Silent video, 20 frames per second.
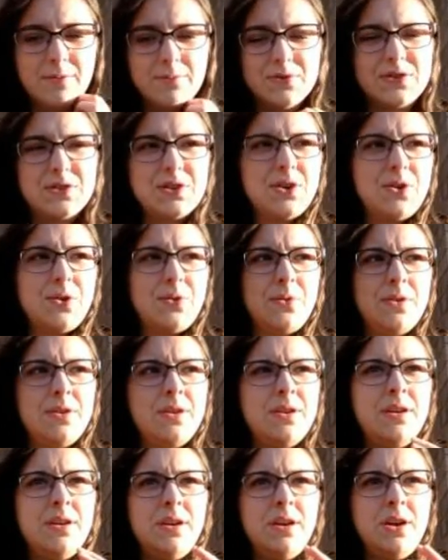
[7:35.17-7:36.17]
So
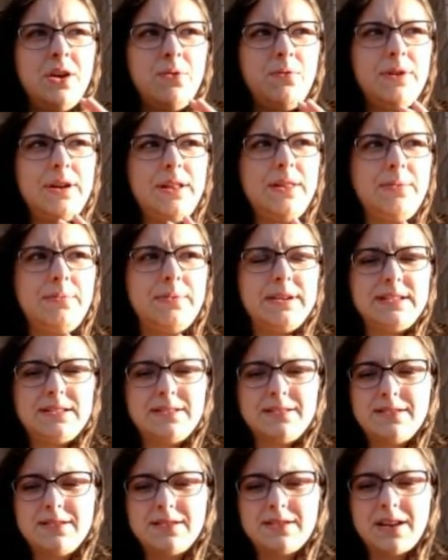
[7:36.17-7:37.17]
one of the
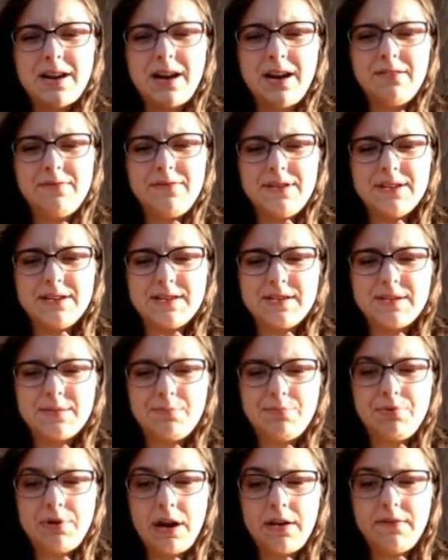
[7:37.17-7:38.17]
reasons of this
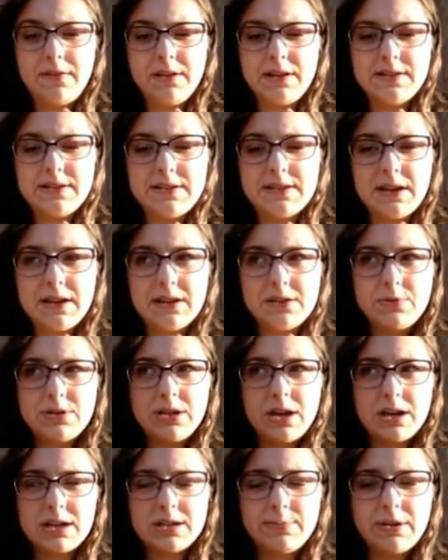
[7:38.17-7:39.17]
prevalence, as we
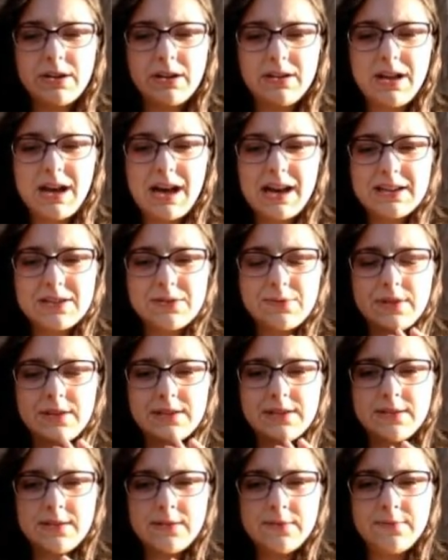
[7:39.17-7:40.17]
talked about in class with
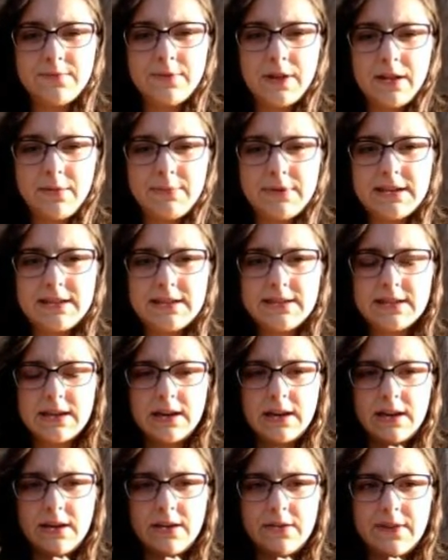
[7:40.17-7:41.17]
the development
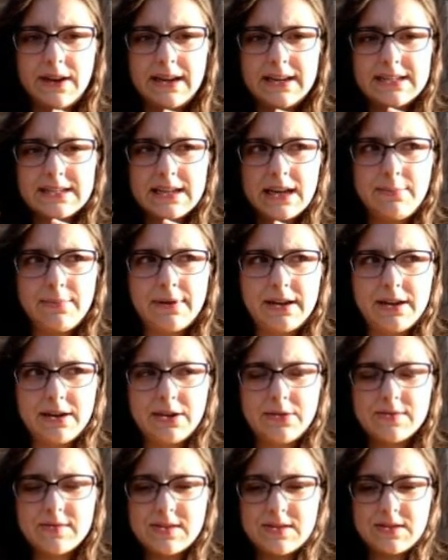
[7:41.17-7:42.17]
of
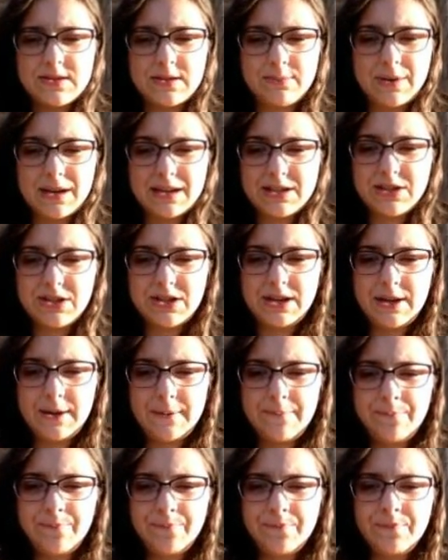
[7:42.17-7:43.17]
antibiotic-resistant bacteria,